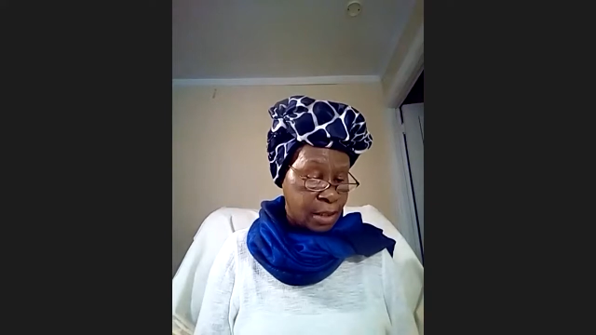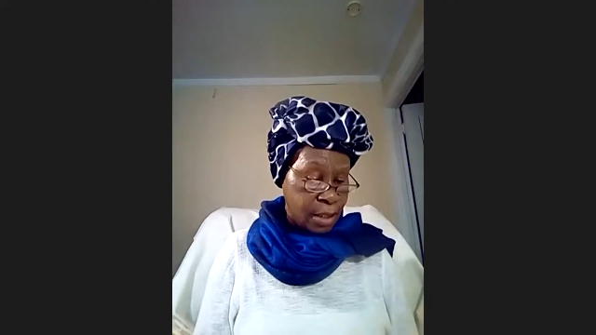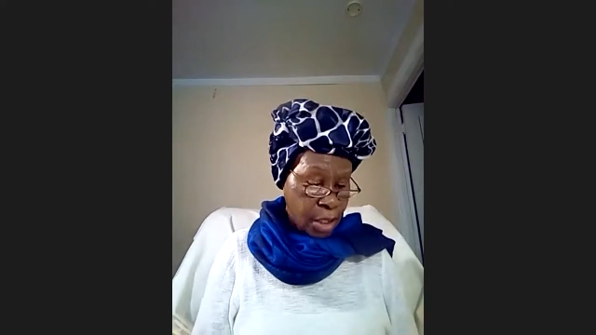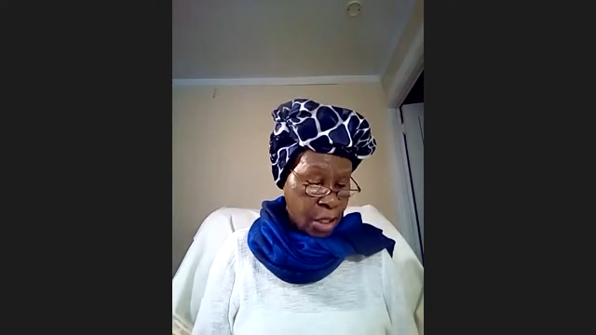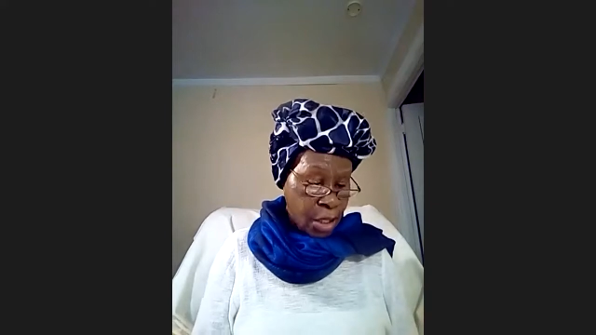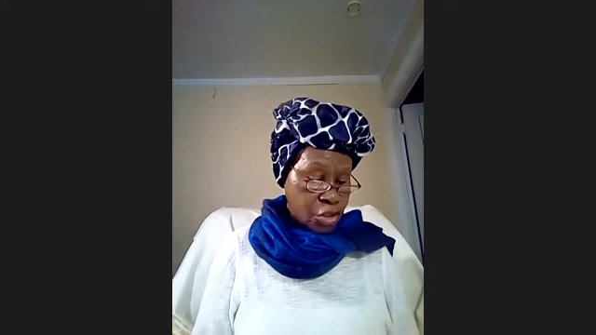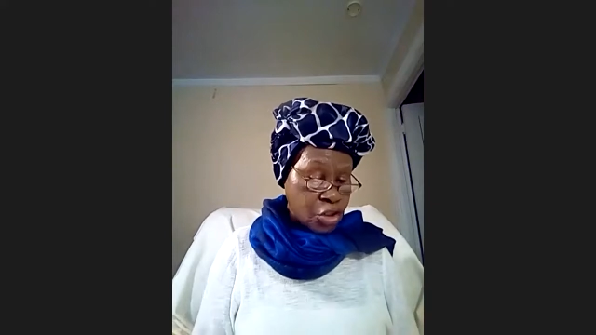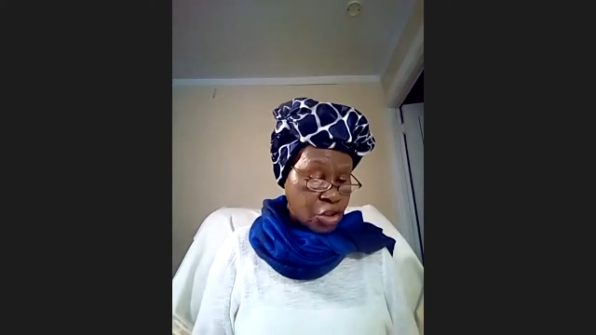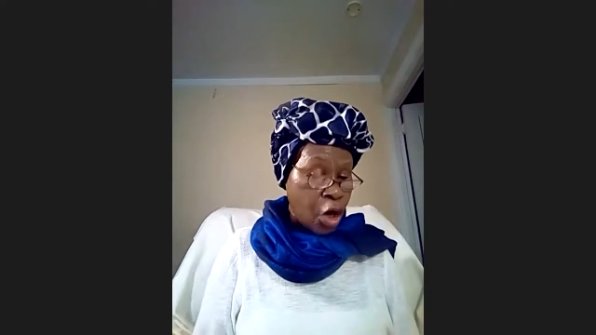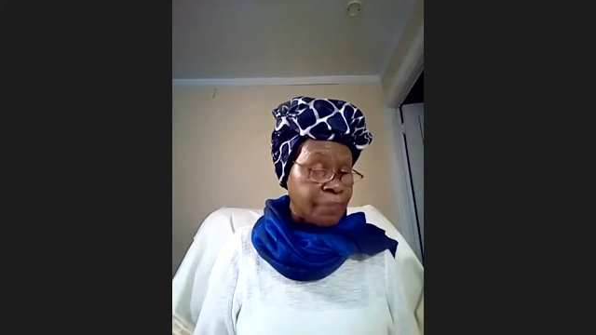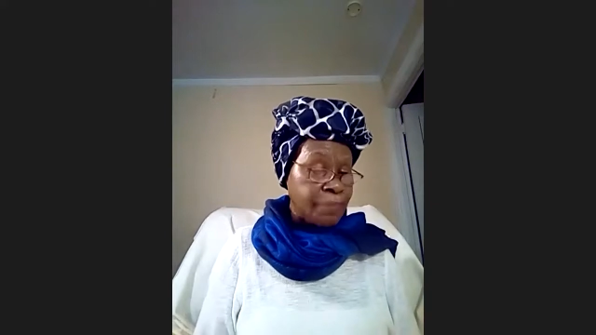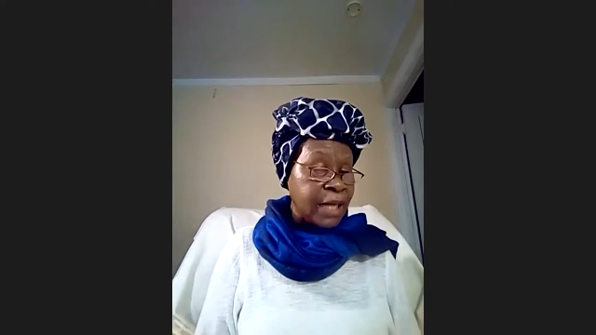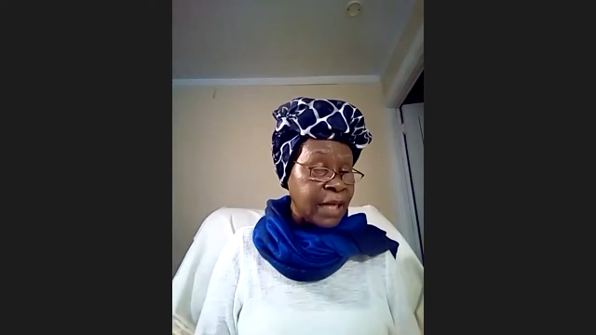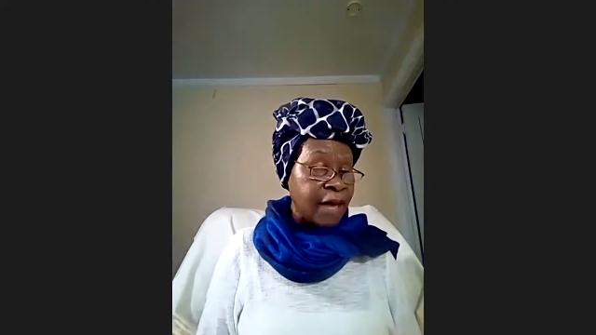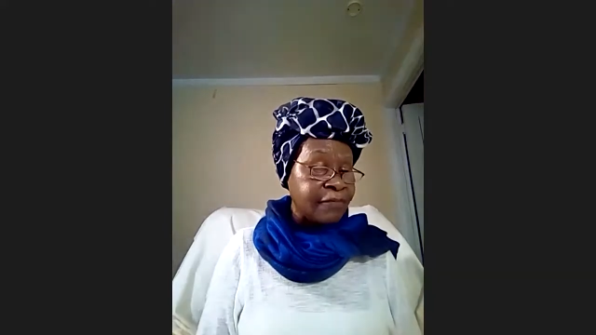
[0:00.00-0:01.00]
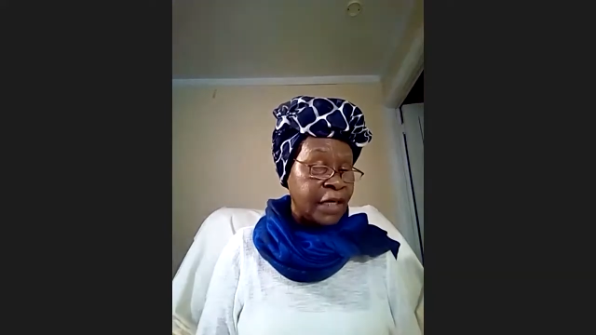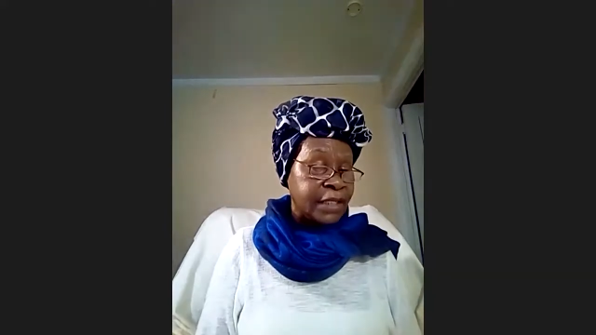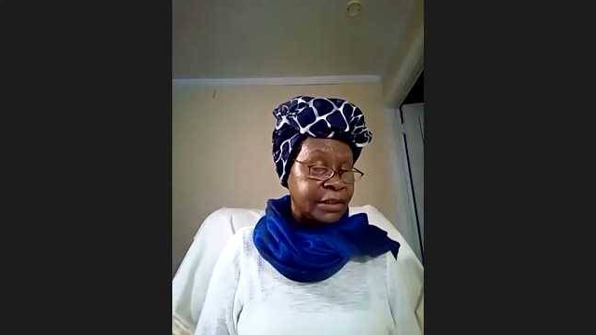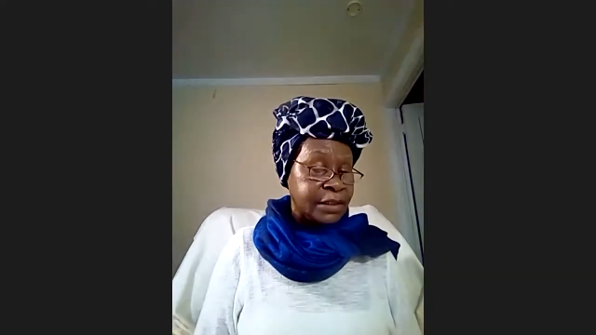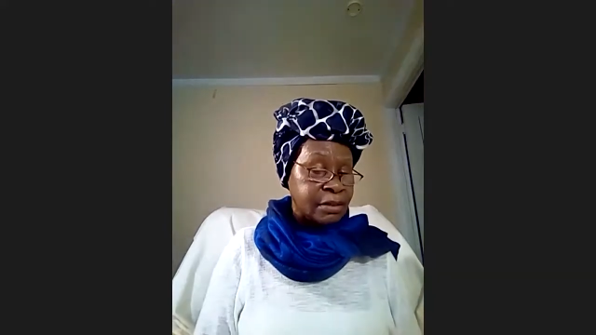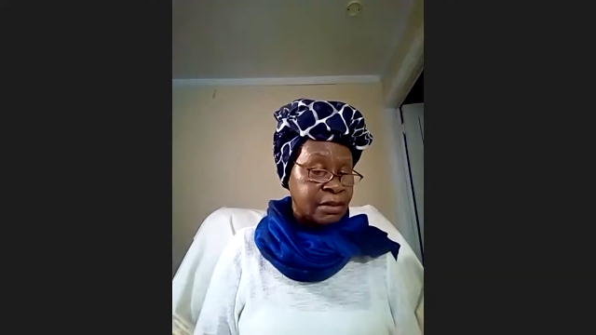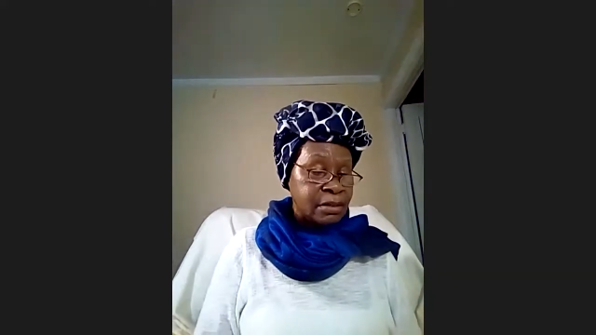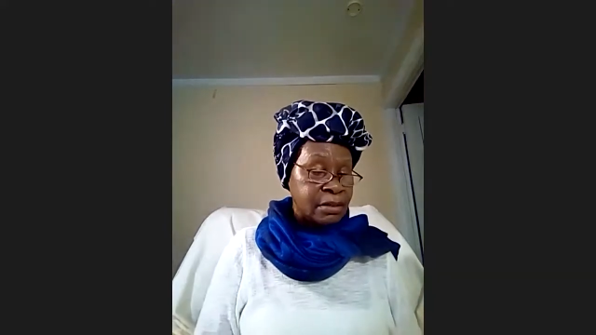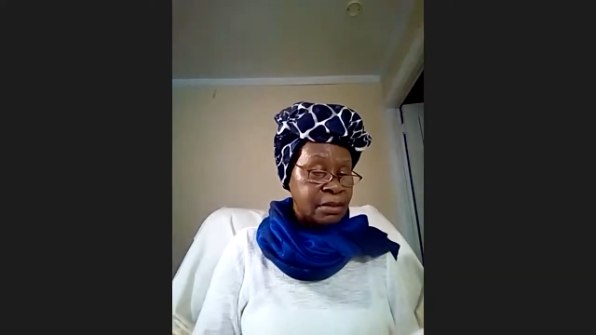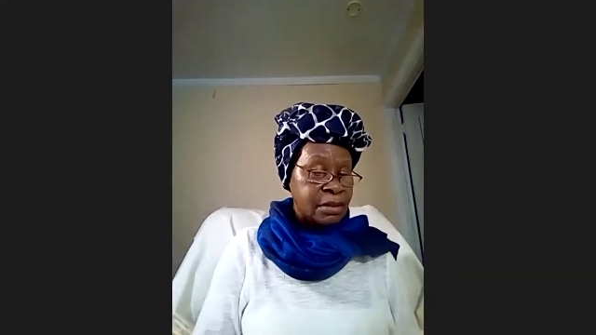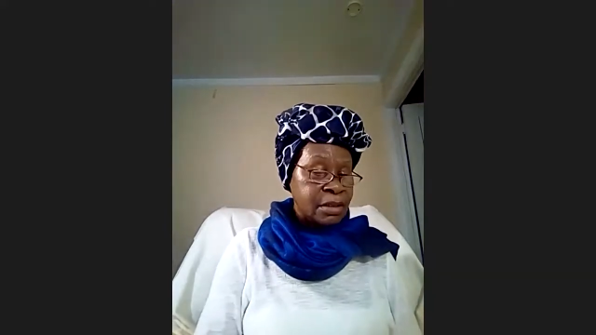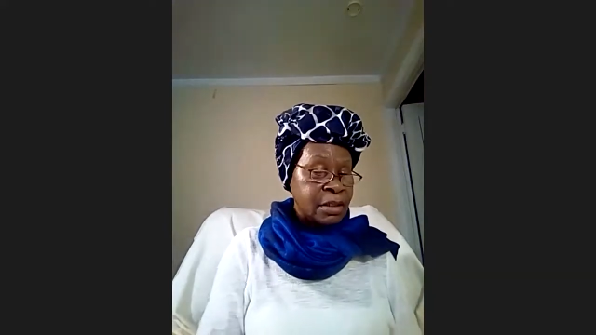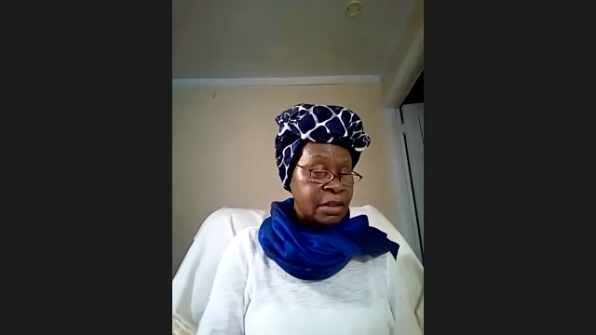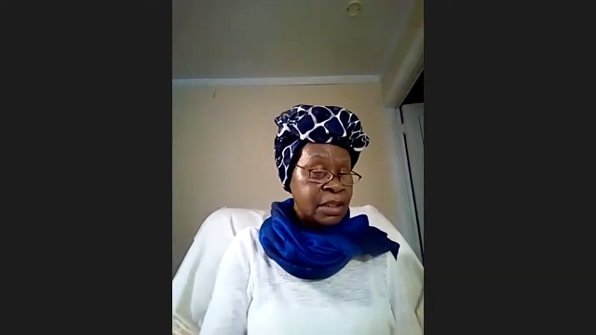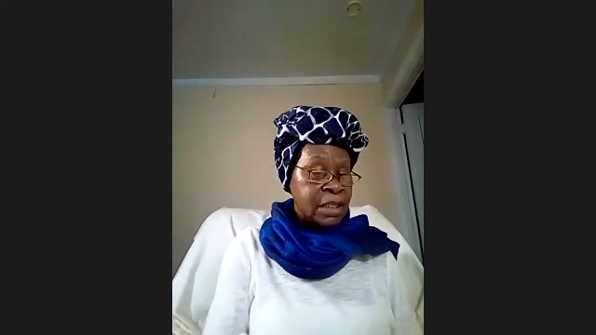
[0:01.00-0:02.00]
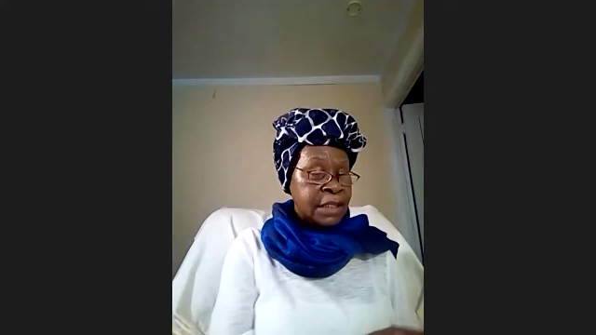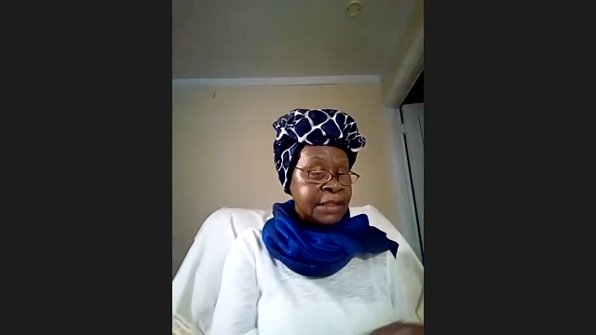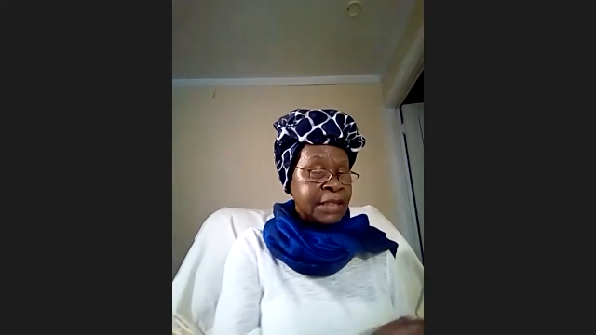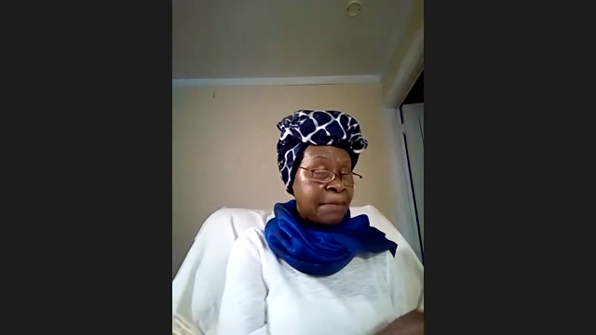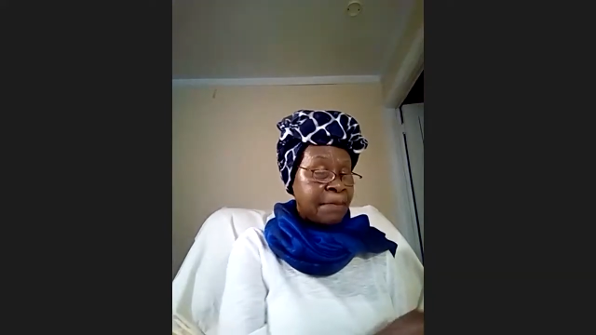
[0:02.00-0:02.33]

So, beloved, the